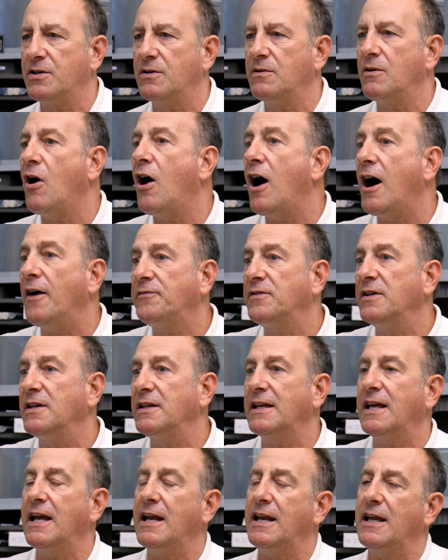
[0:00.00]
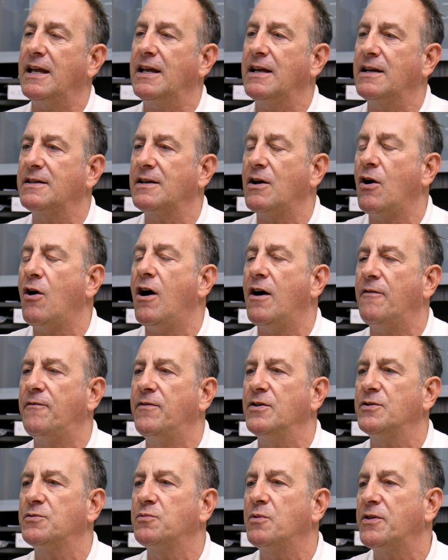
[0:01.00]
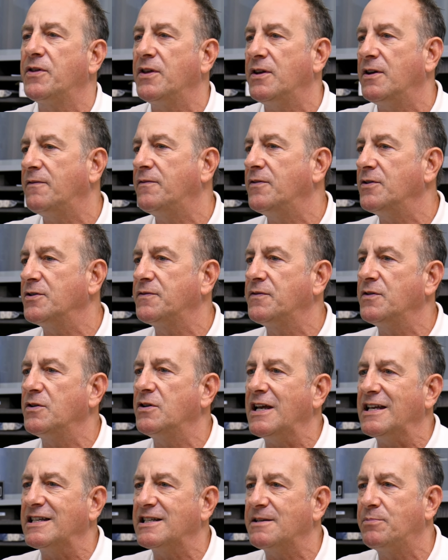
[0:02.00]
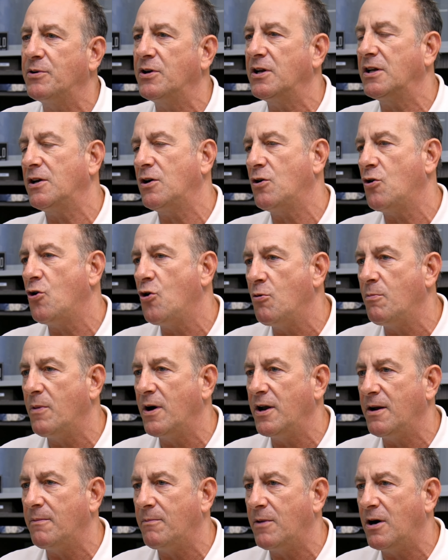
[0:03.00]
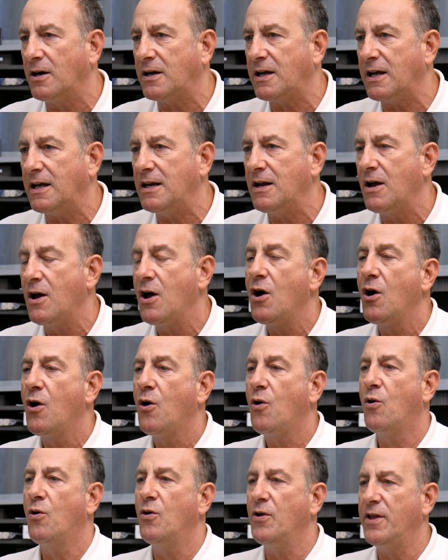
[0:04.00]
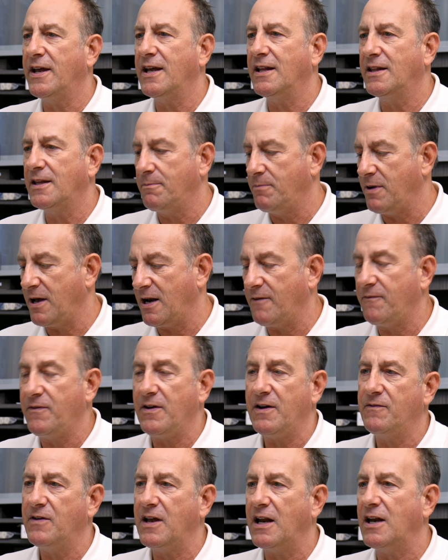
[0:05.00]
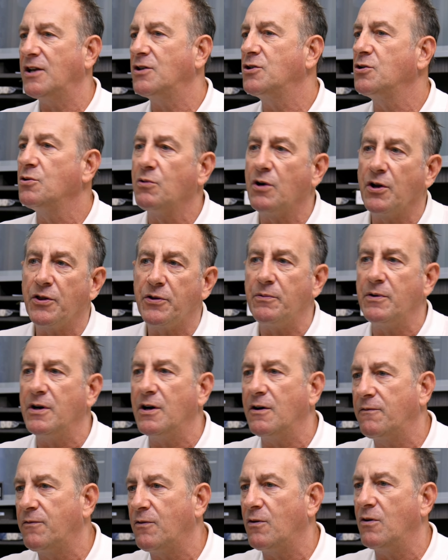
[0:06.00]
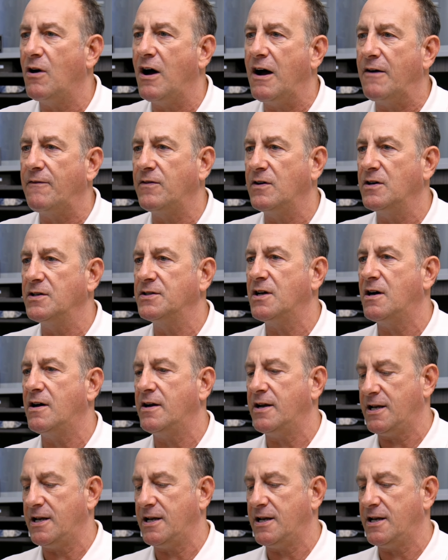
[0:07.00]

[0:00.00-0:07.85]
are often getting offers within the first few days of putting their home on the market, or they get the benefit of getting 2 or 3 or 4 offers on